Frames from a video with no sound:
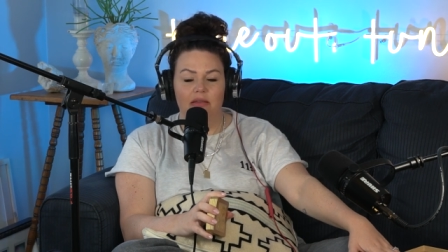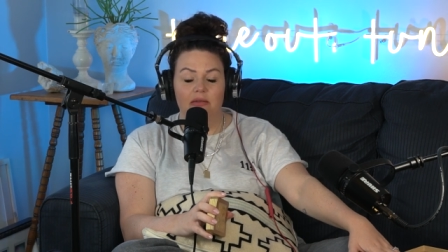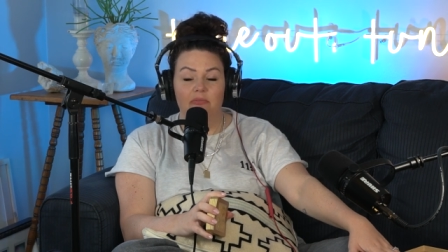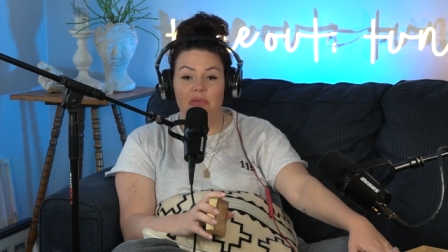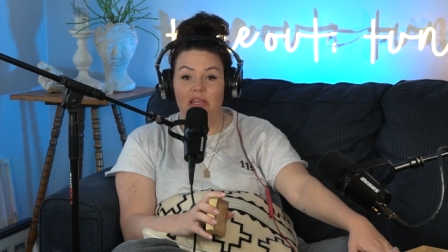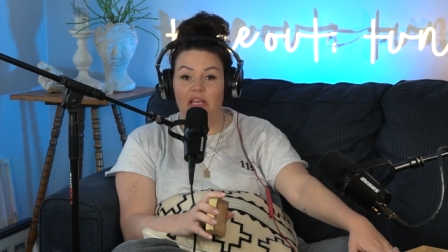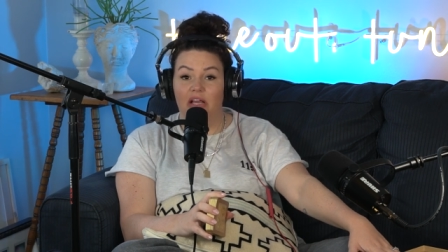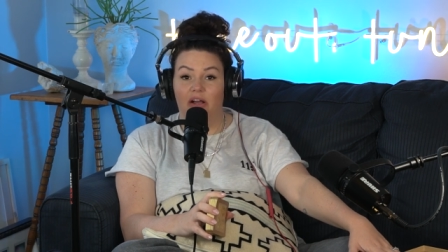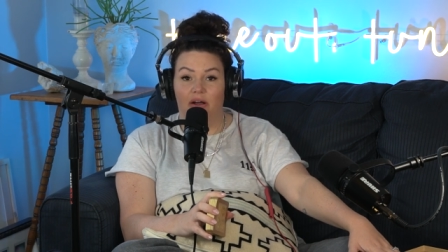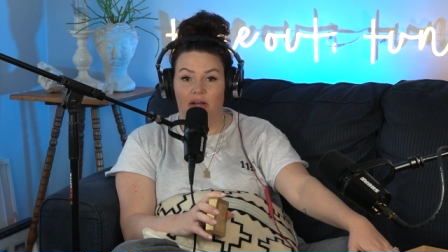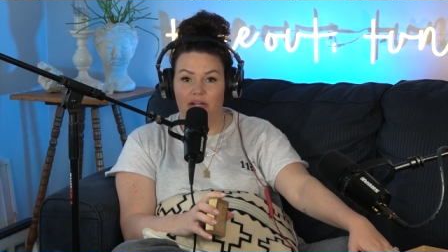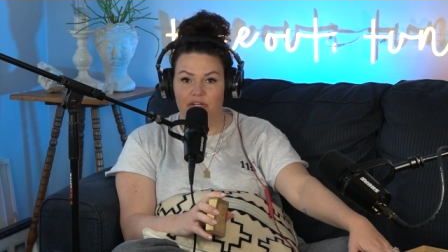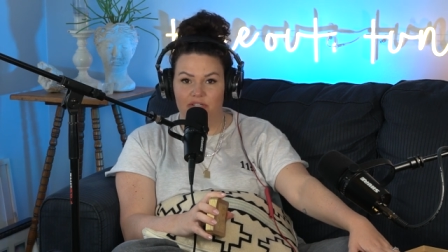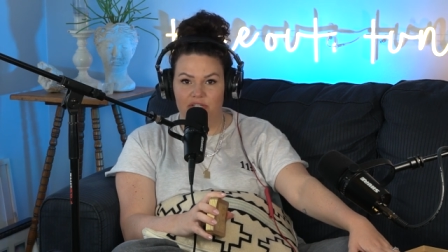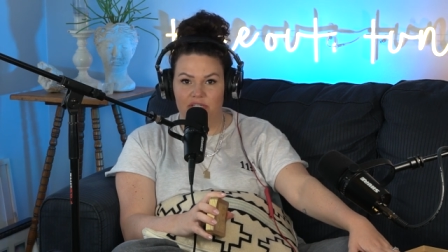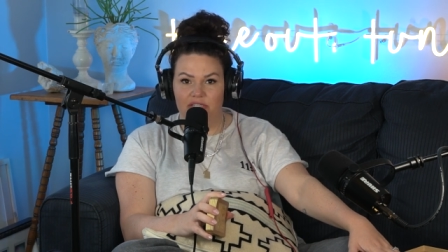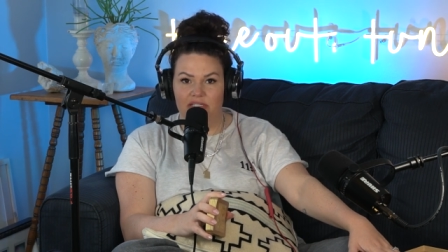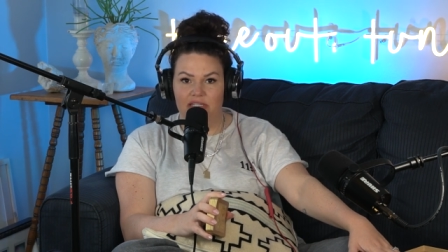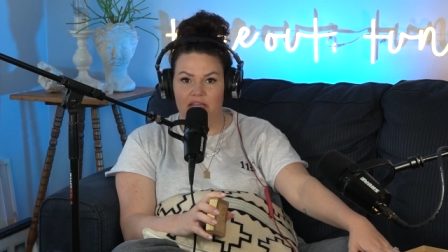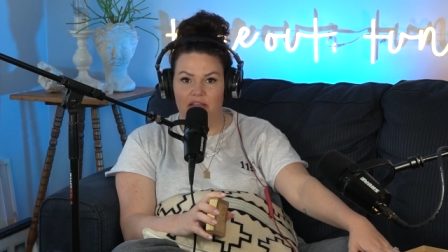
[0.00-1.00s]
be
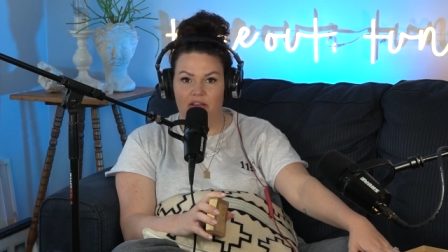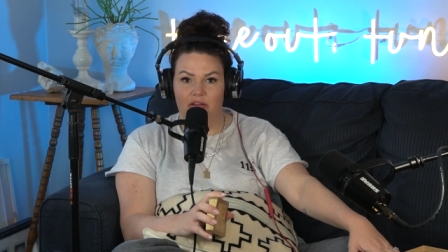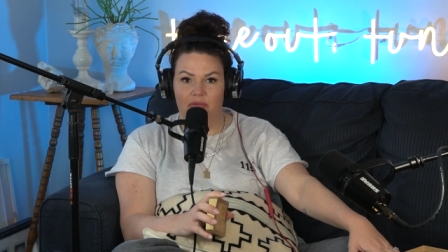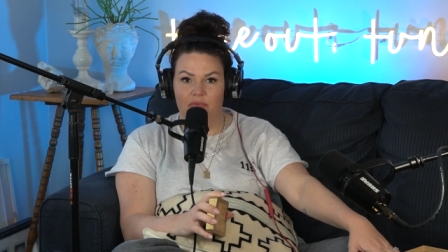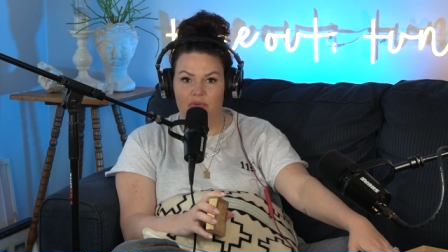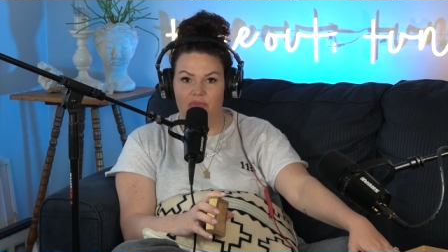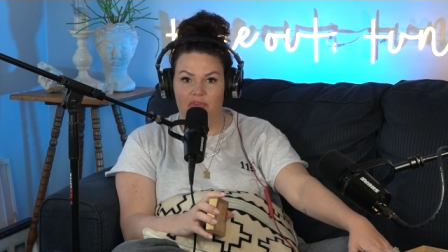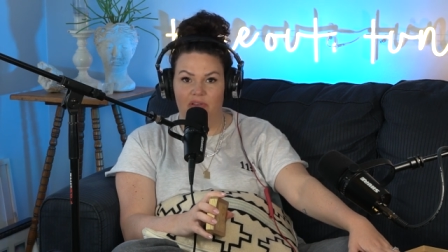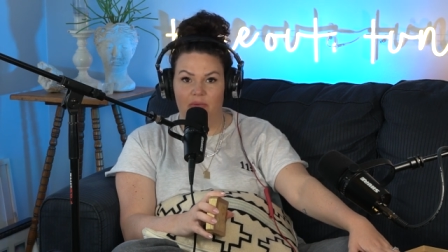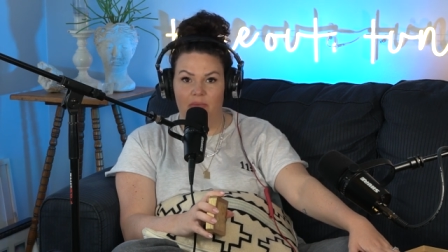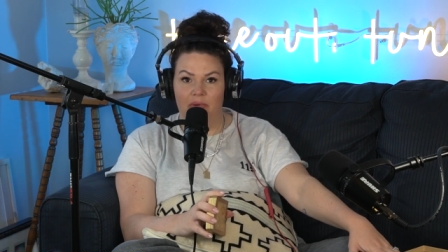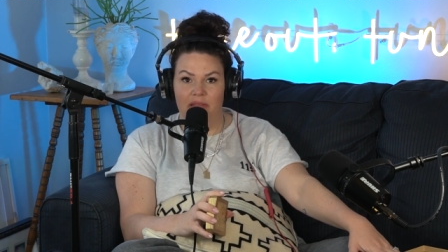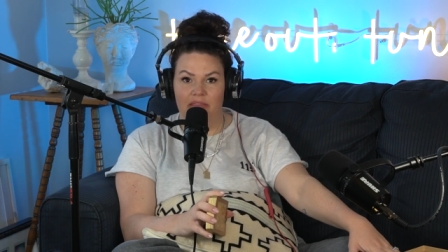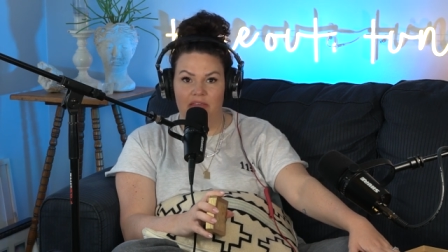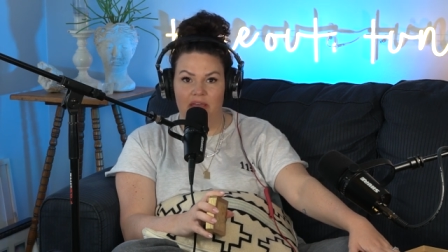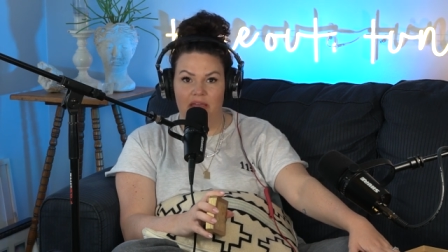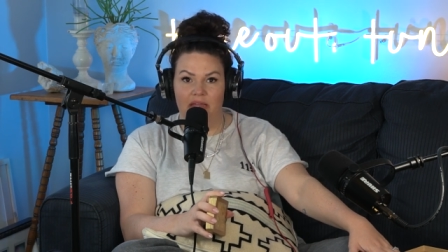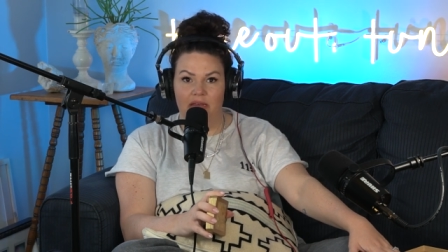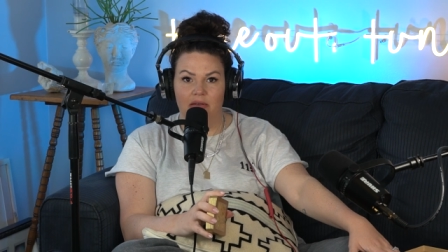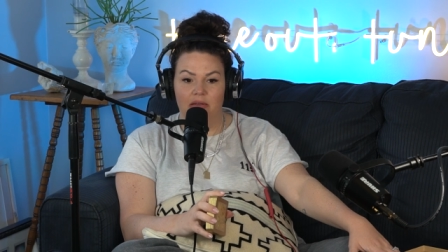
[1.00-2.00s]
conscious that you're moving with
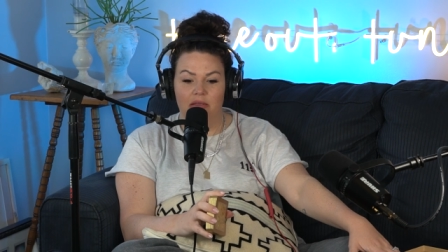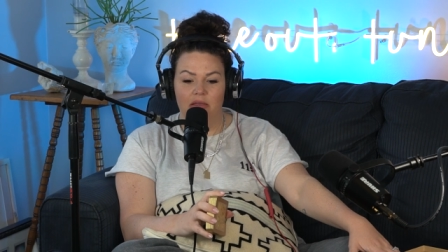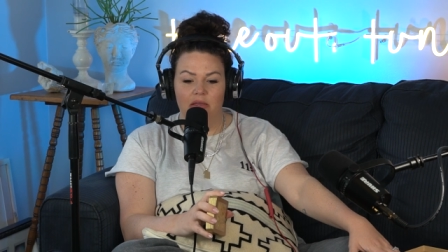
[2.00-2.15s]
it.